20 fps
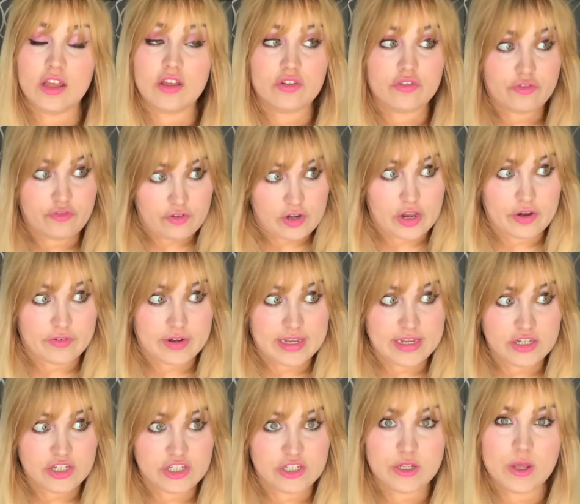
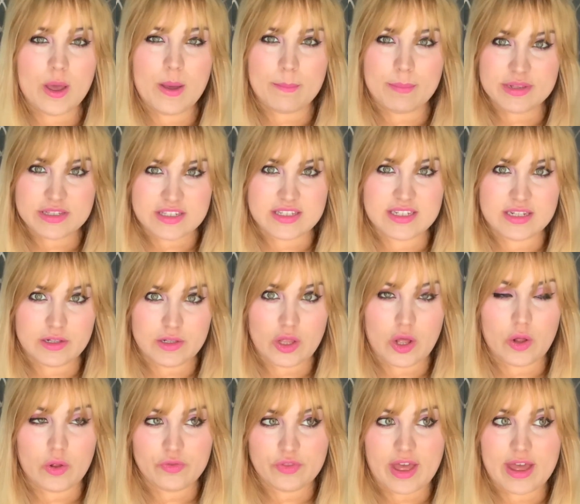flourished, but still
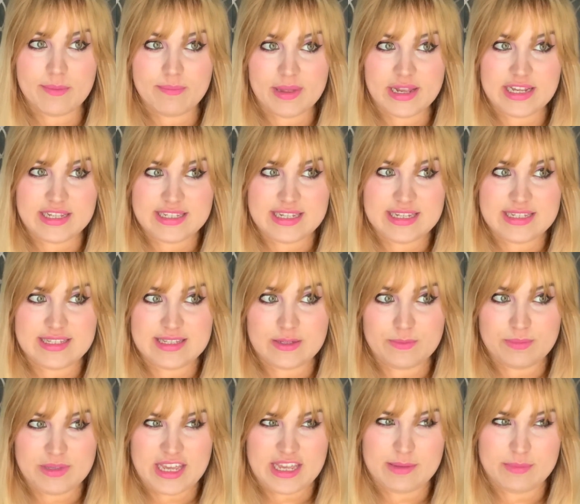hold that ability to
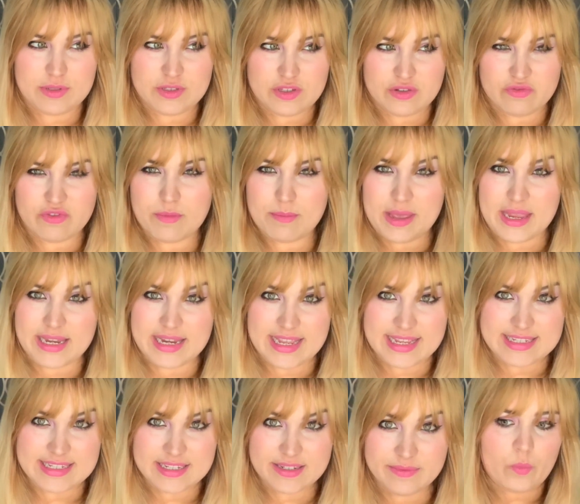be able to remain
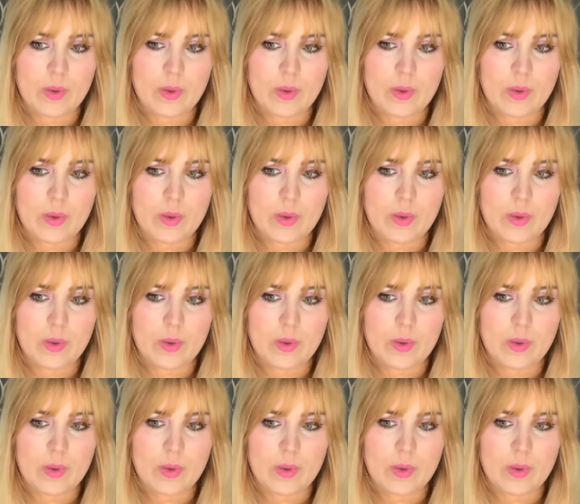hidden.